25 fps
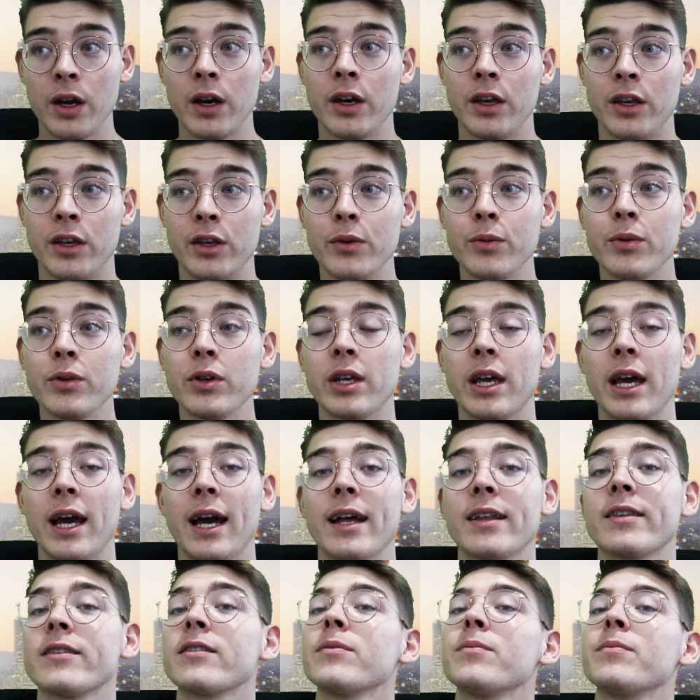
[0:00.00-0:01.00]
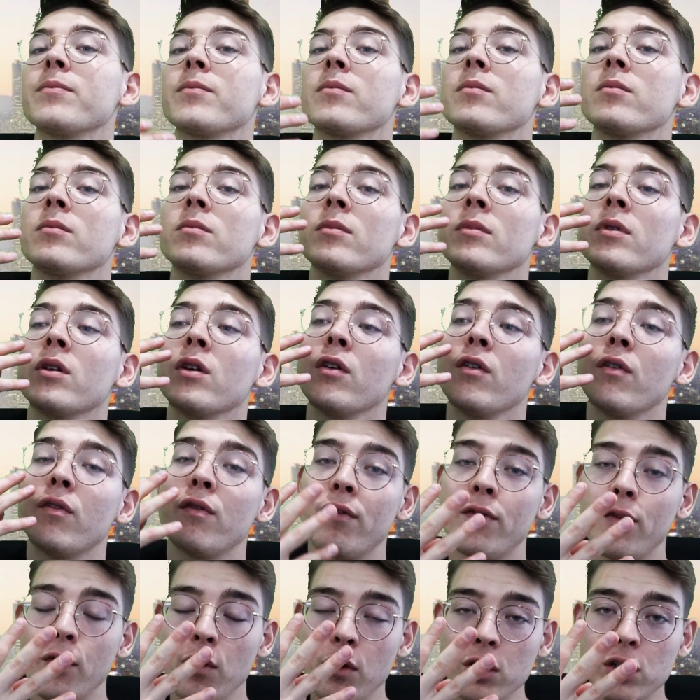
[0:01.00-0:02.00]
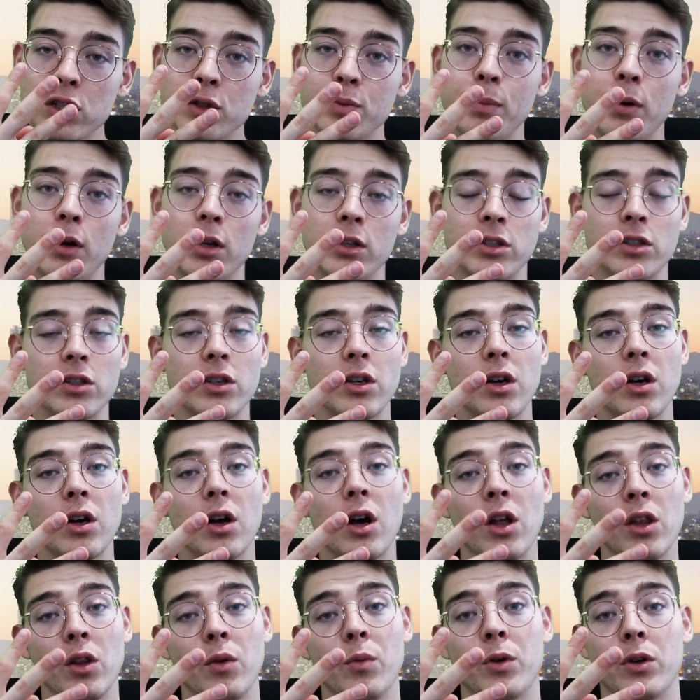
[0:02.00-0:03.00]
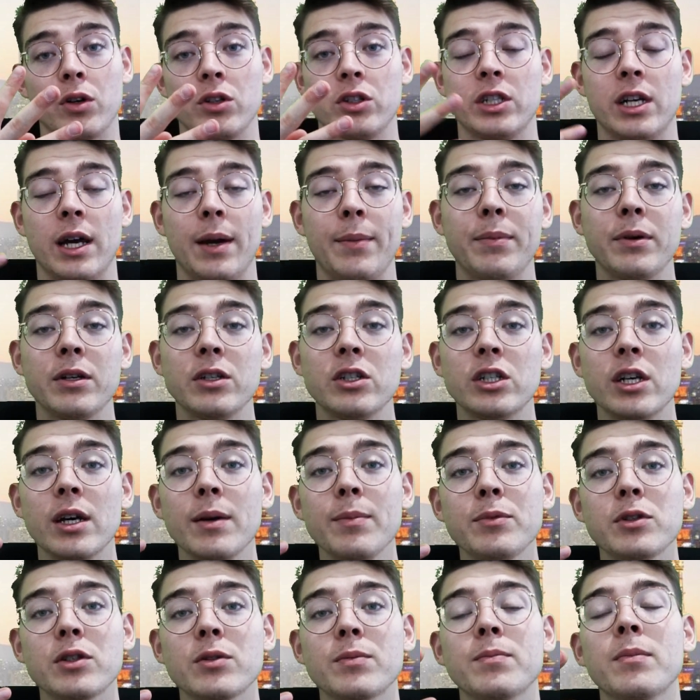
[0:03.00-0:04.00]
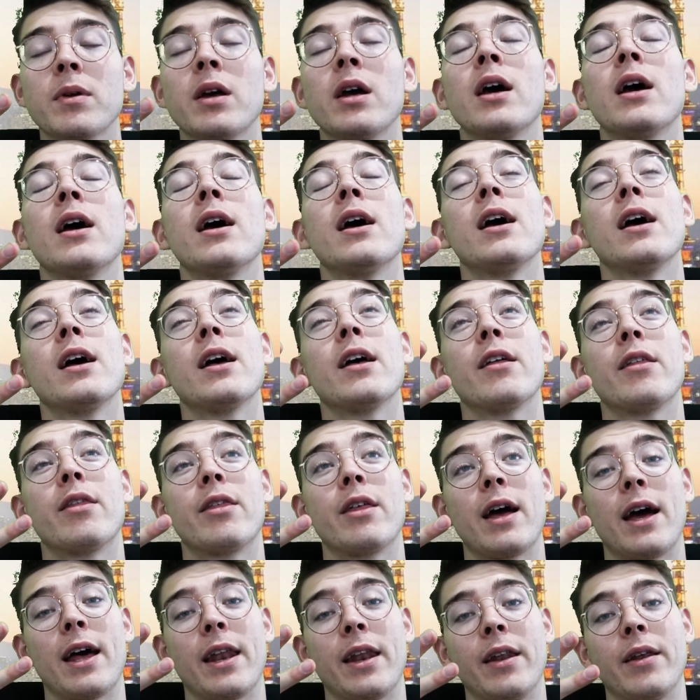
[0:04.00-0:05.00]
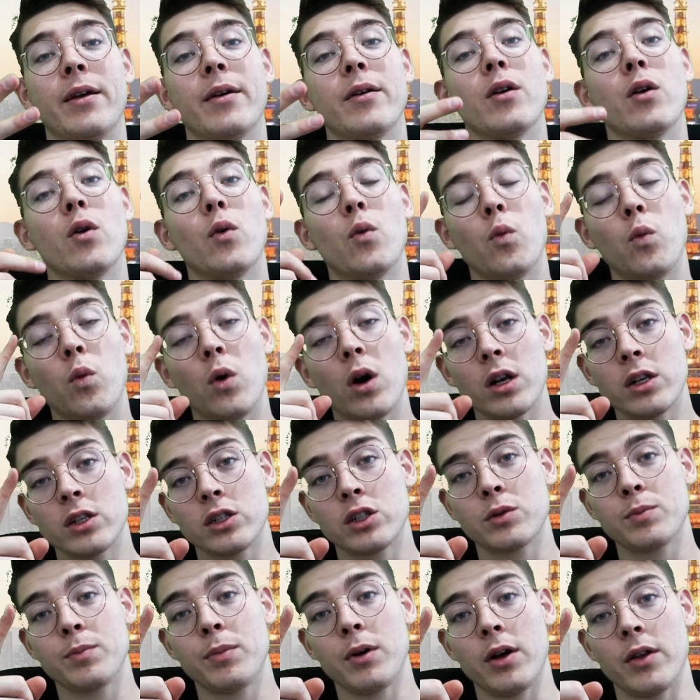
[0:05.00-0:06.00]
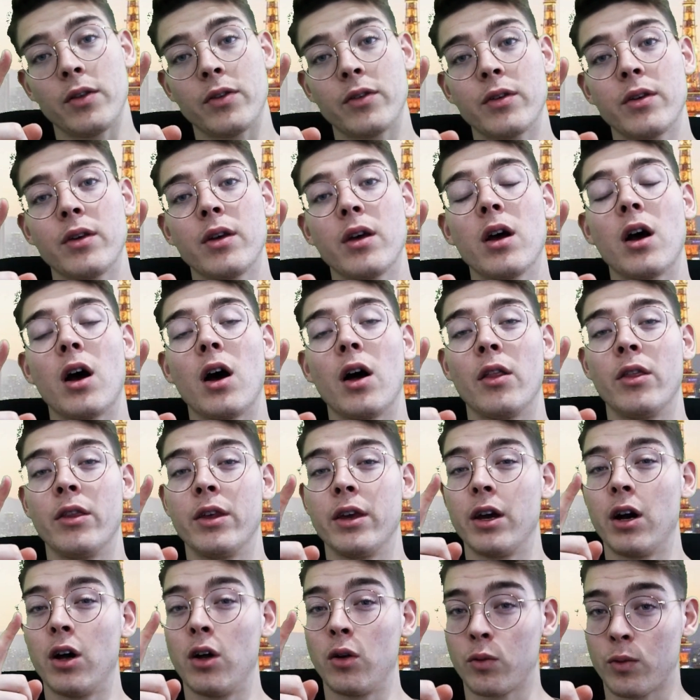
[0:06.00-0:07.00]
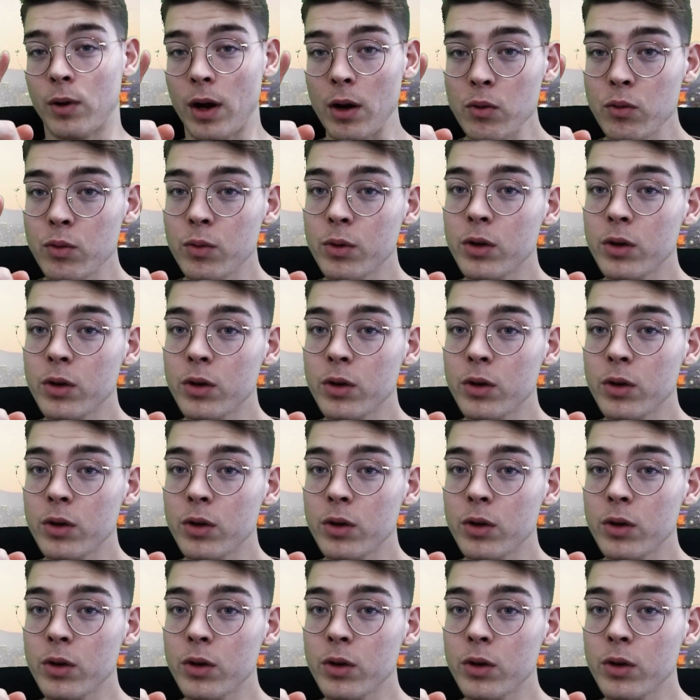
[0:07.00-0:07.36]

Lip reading: you would get 4 spots on the World Championships, then 1 spot on the All-Round